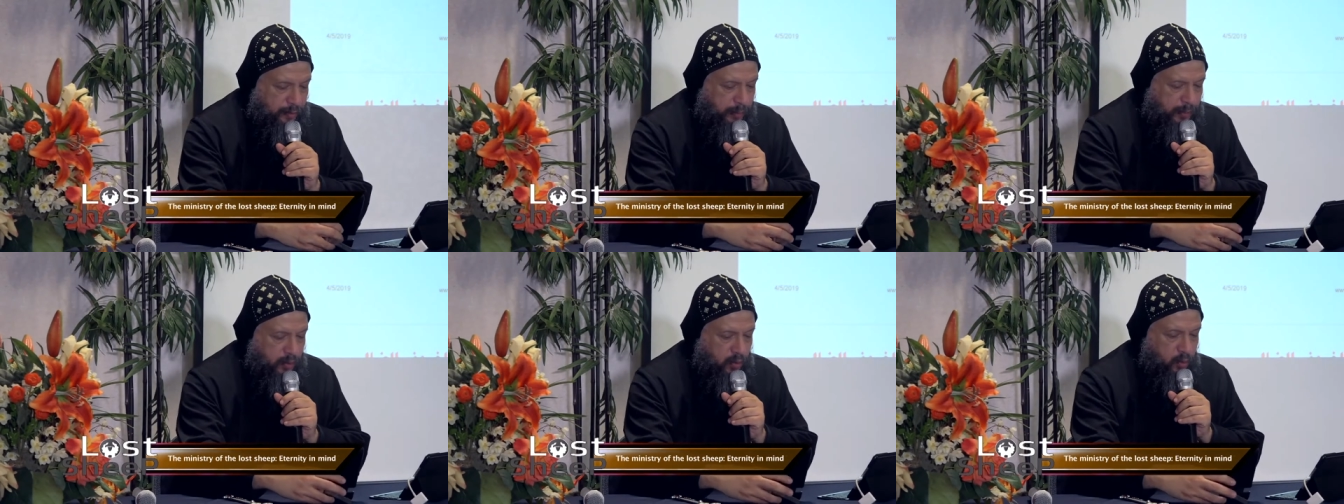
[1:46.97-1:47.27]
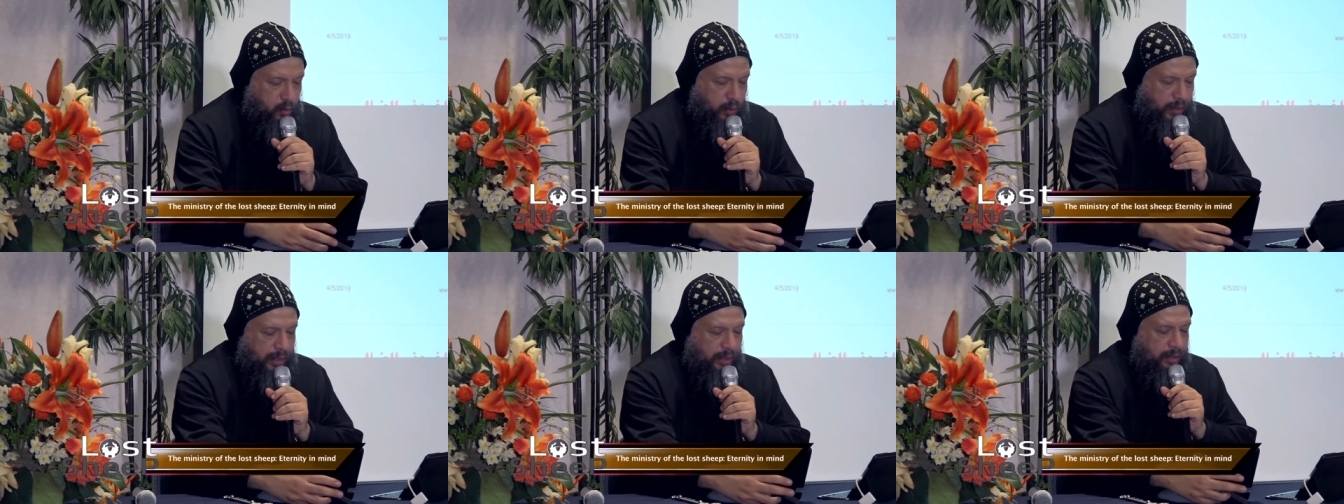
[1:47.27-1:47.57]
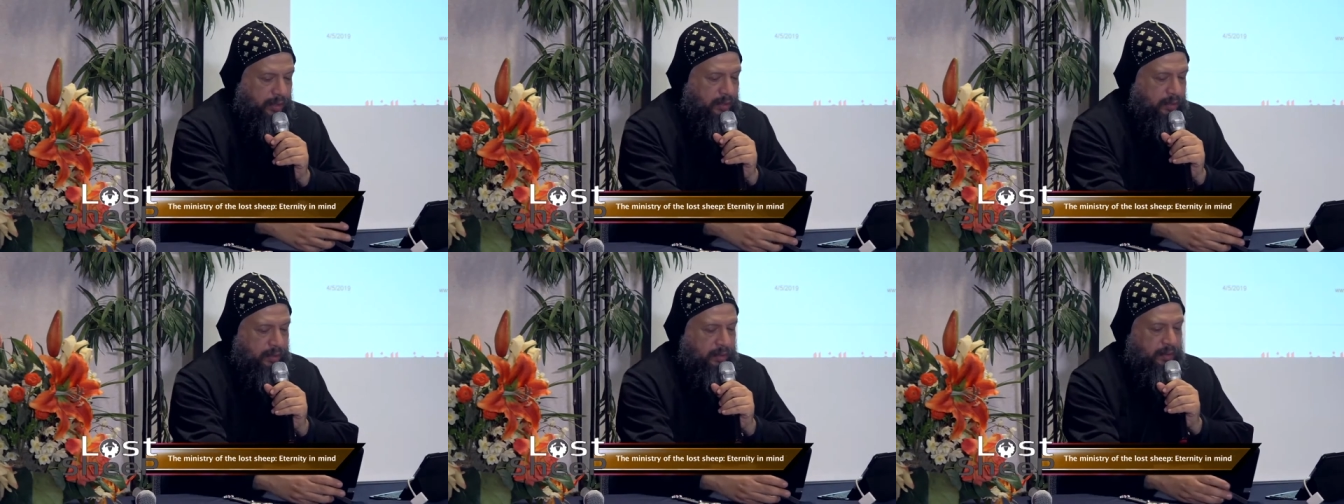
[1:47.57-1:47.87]
between
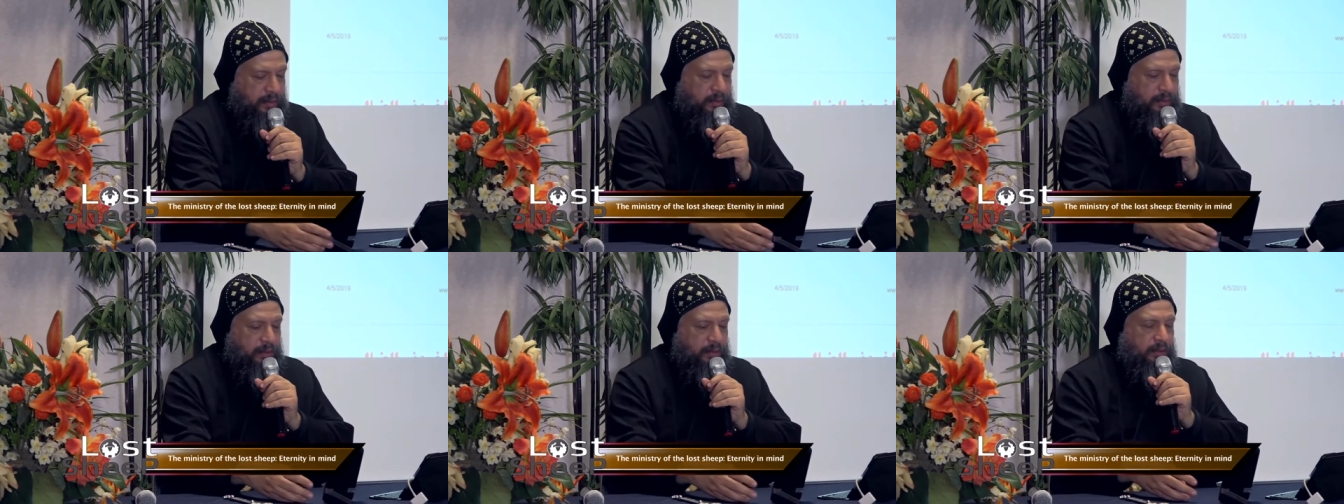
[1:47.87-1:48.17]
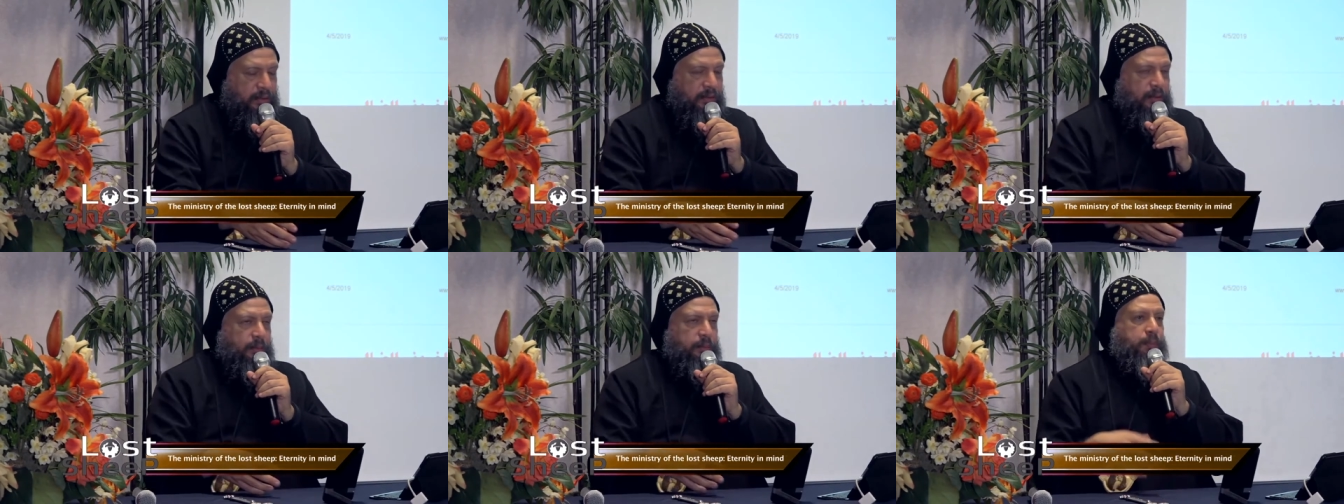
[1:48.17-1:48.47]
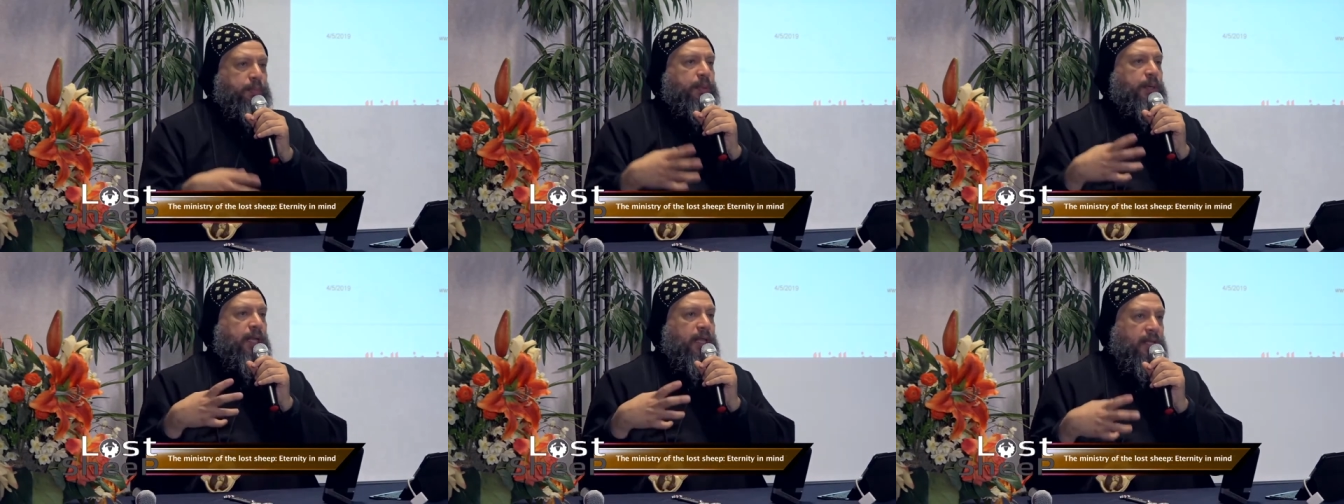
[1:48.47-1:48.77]

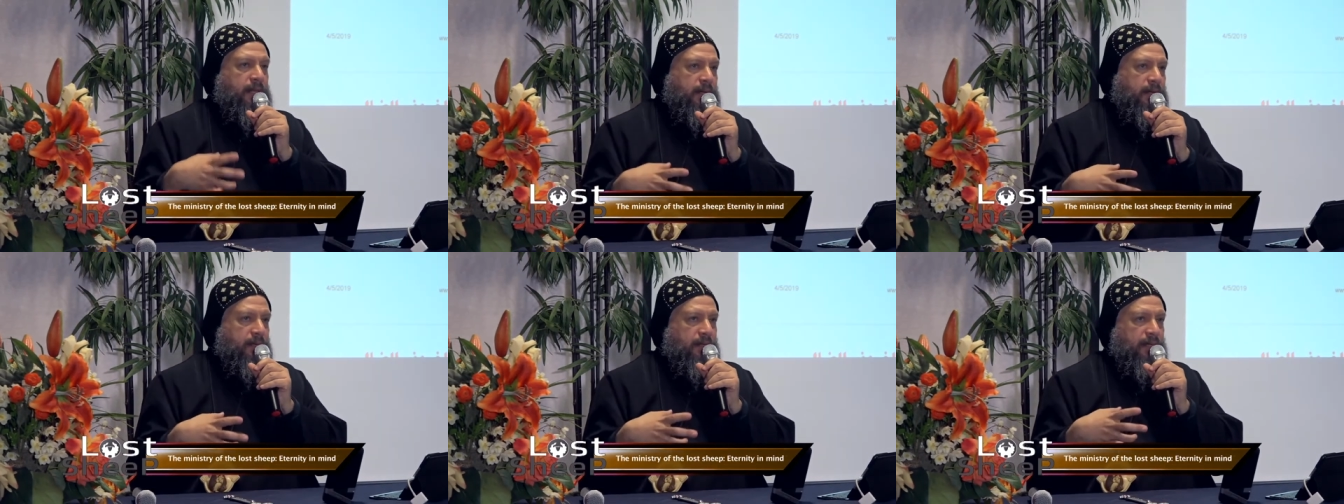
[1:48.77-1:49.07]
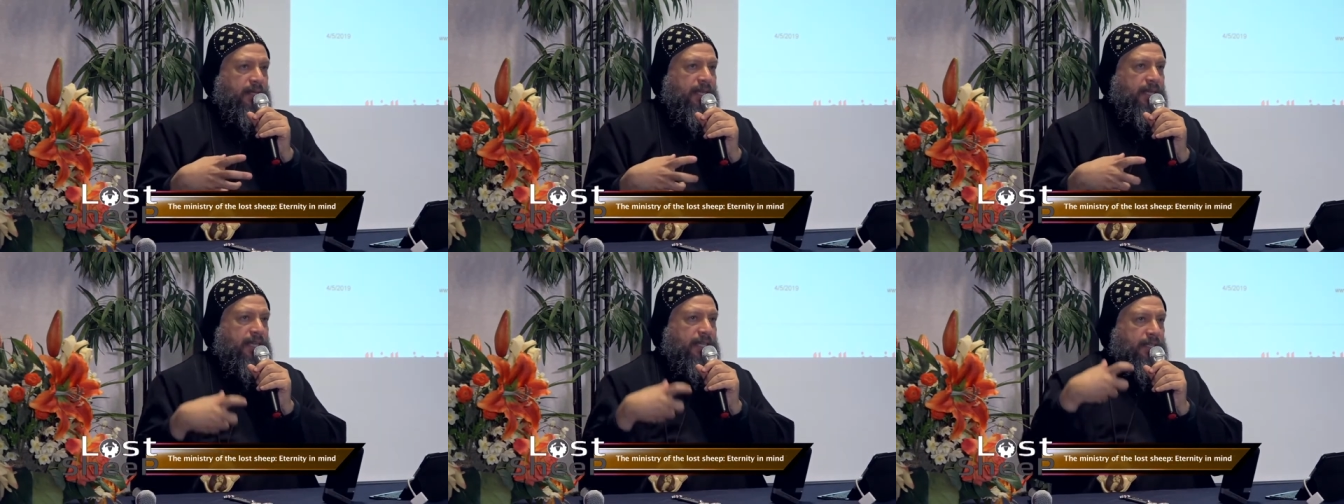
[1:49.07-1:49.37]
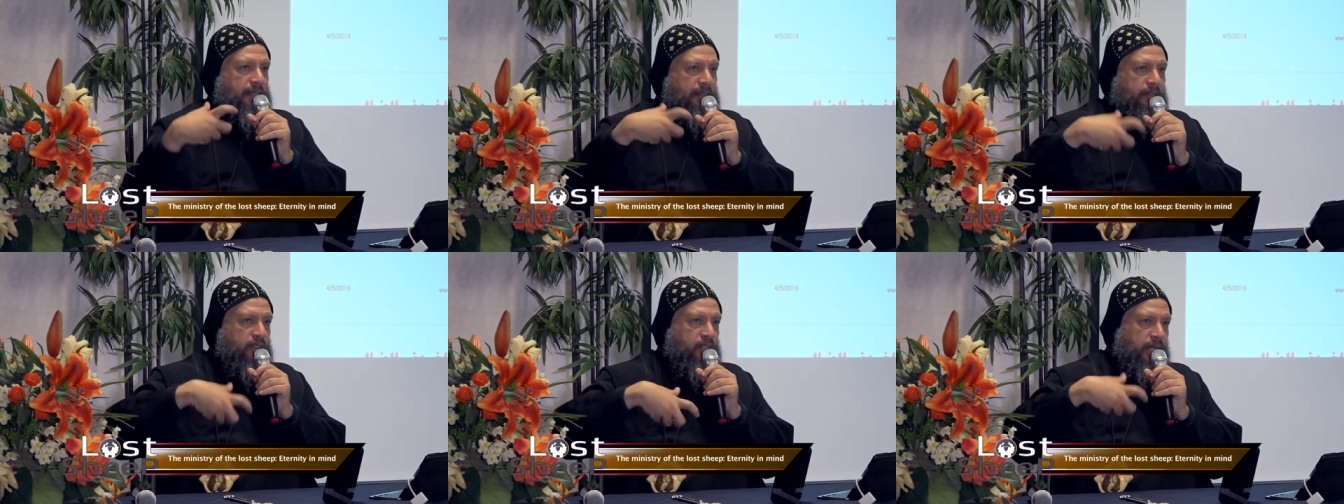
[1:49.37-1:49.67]
prayer in
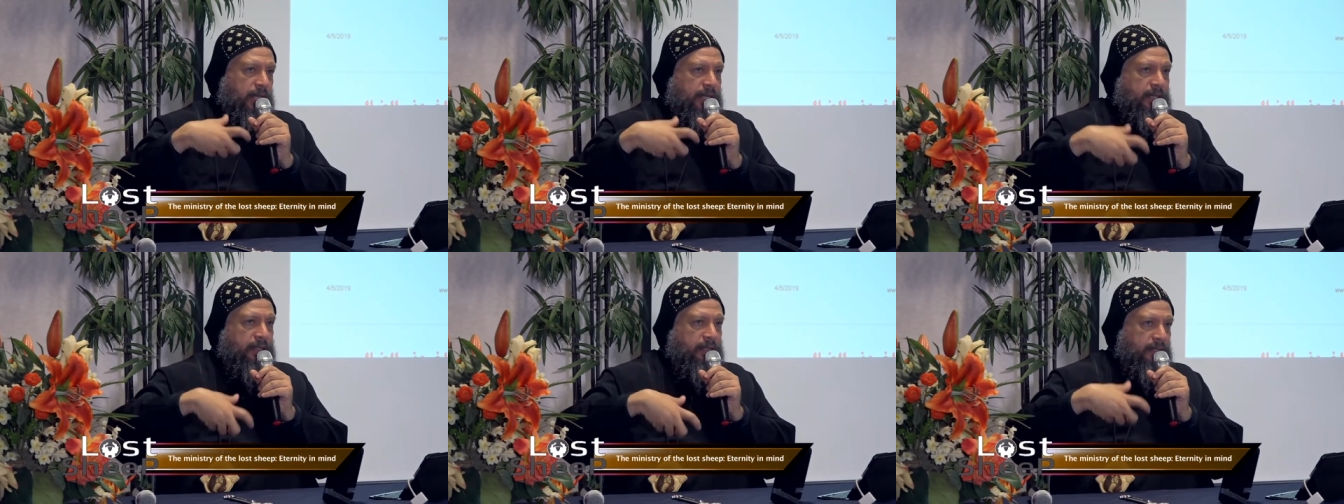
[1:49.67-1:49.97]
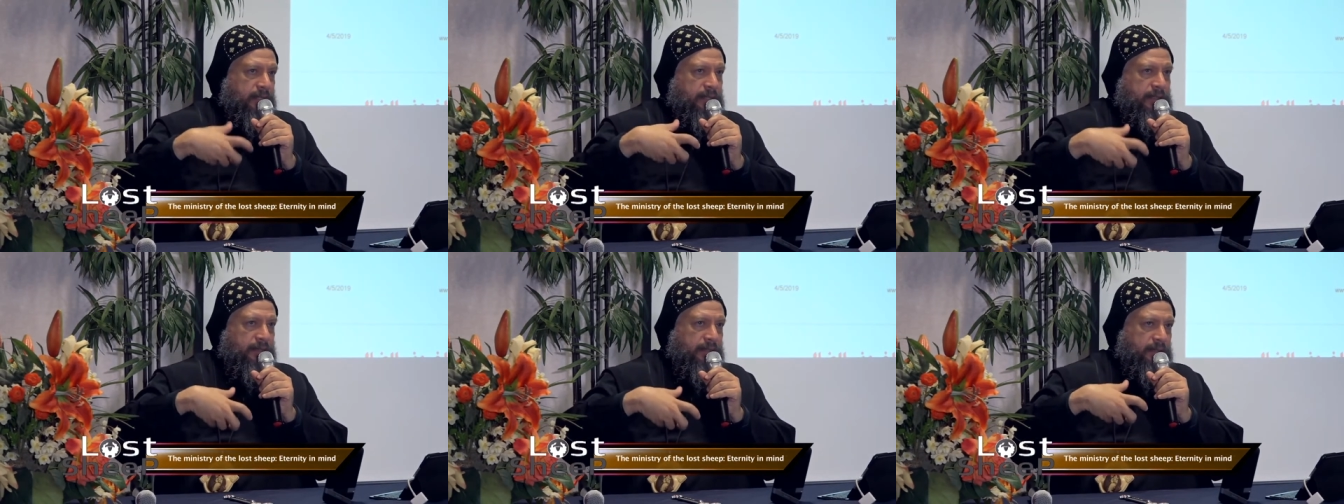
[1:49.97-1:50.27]
Christianity